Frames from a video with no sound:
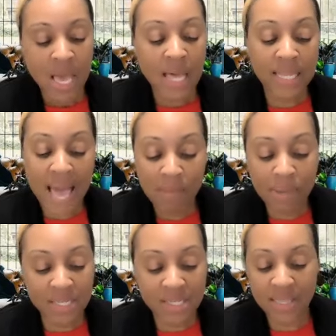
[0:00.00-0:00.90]
Allow me
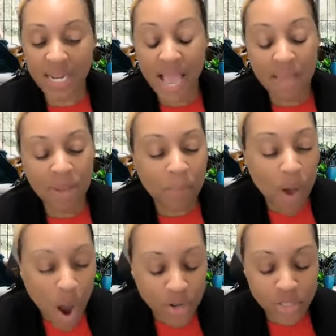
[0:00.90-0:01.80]
to see that I'm in
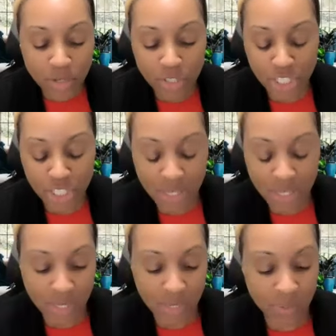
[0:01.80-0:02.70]
partnership
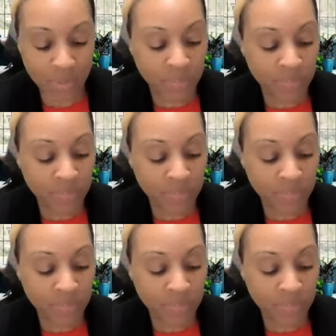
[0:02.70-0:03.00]
with you